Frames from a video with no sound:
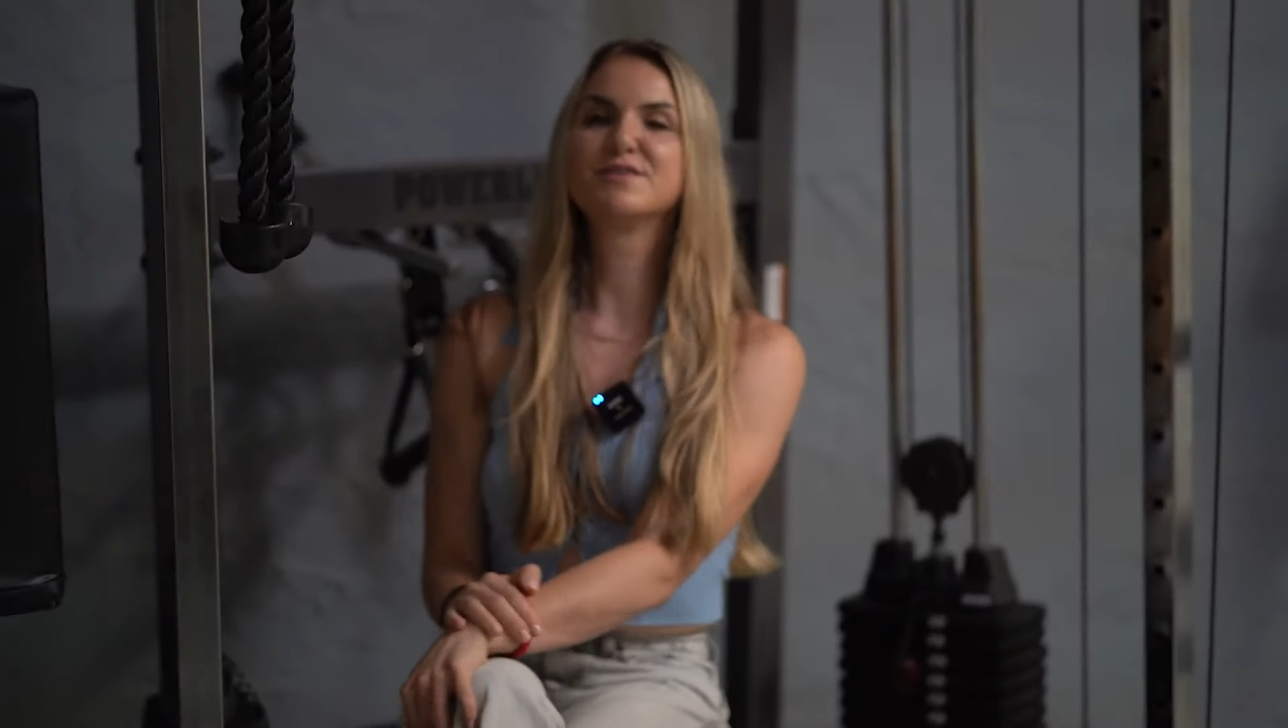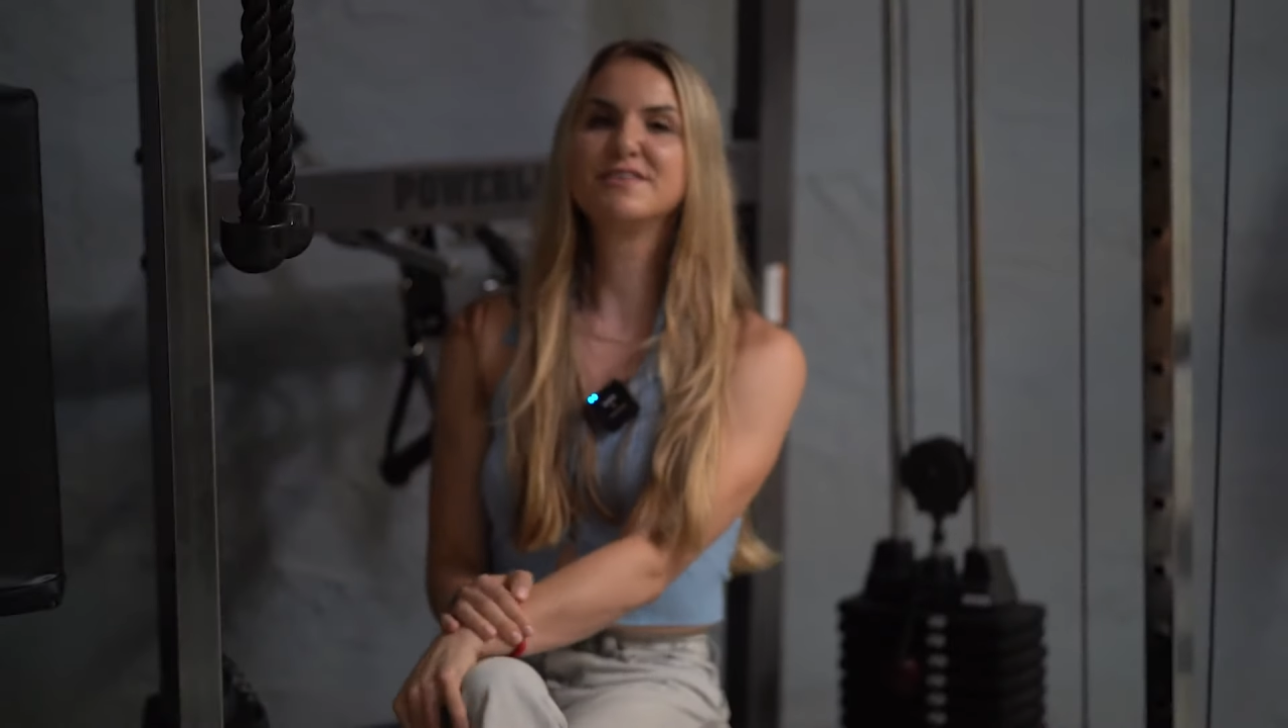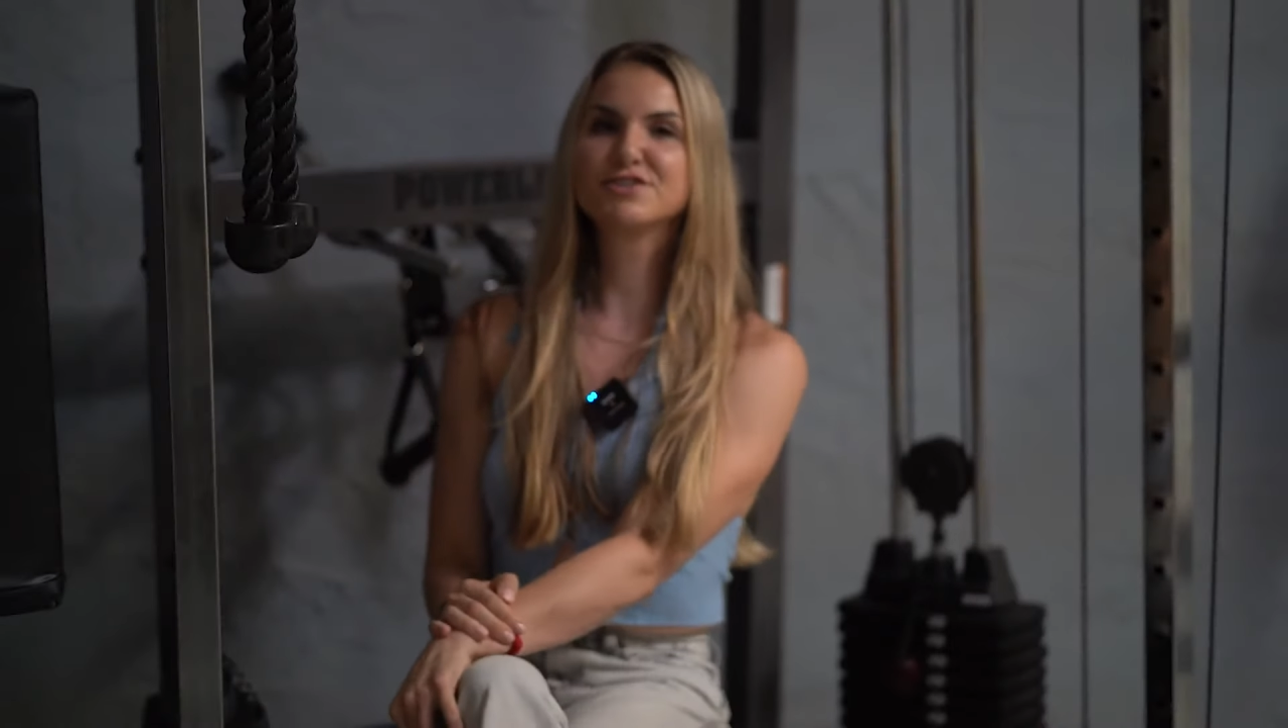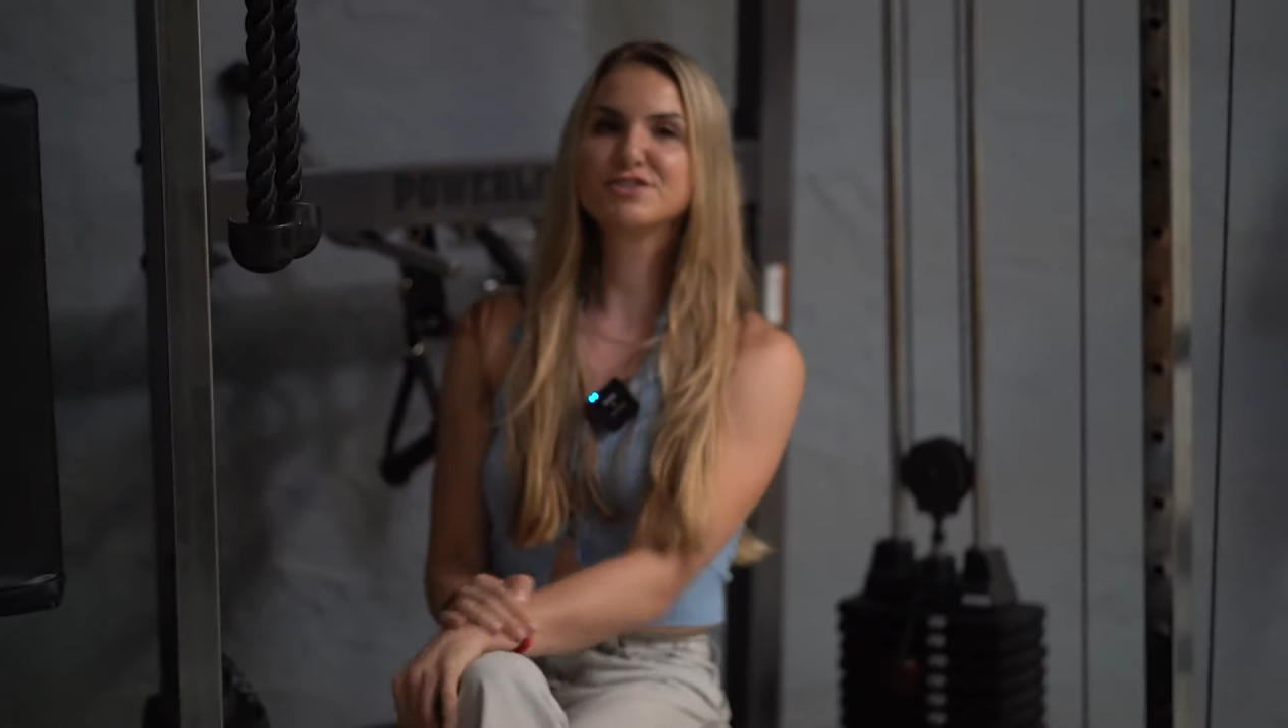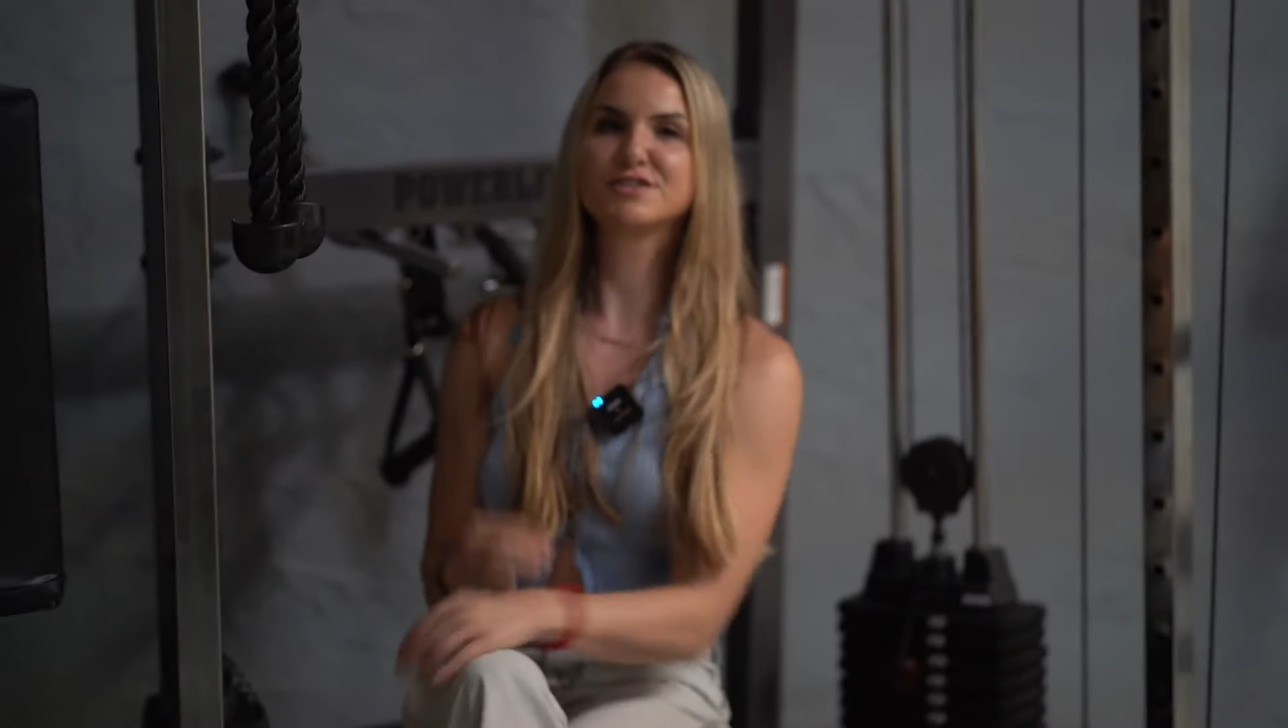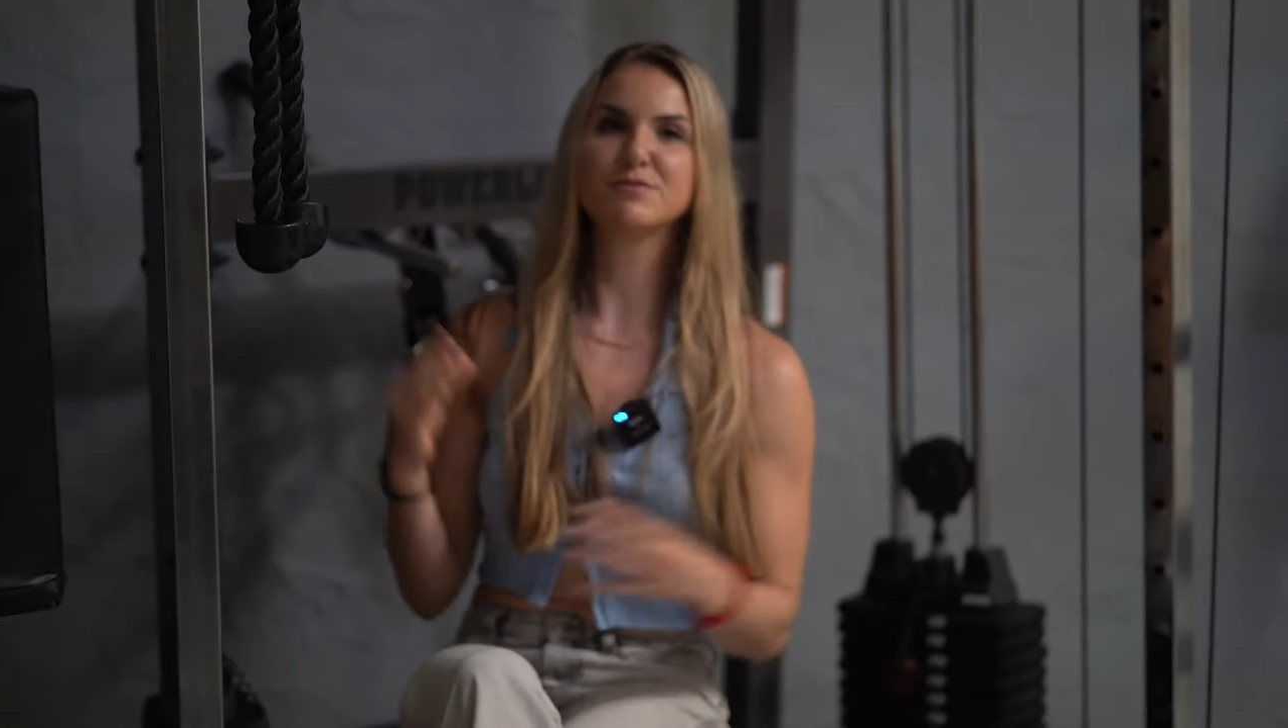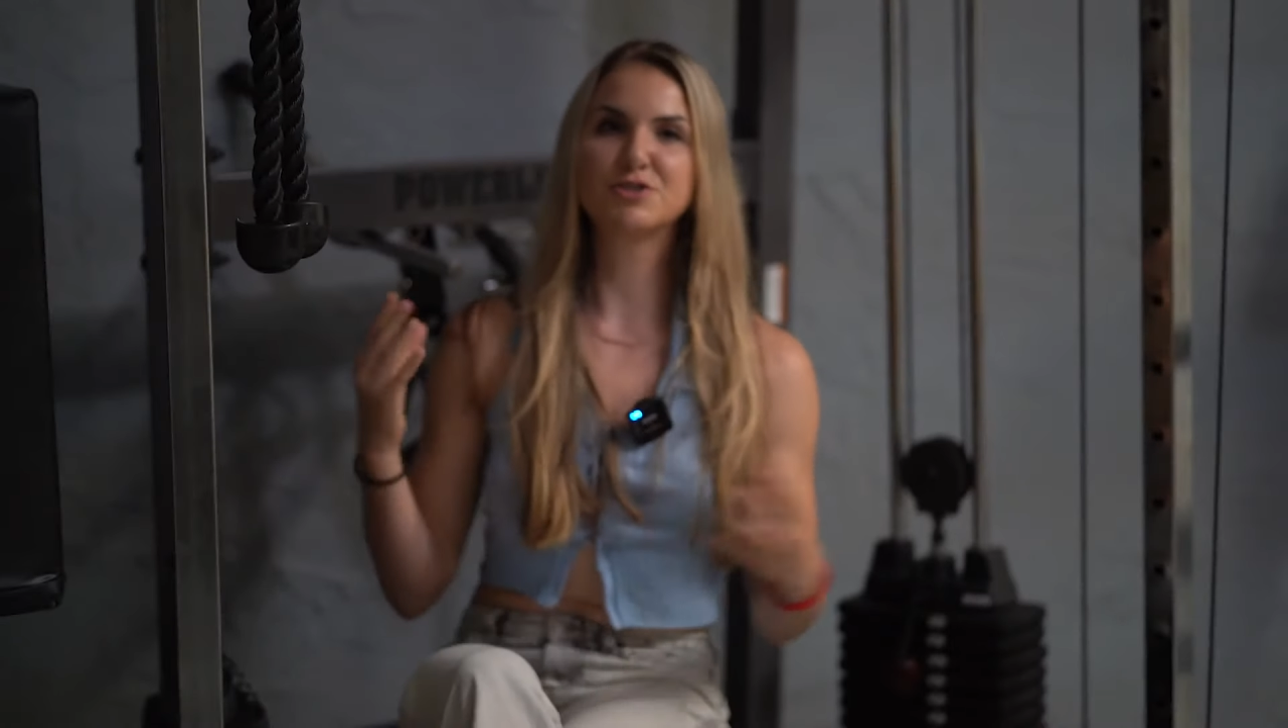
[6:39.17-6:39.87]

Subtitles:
so these are just some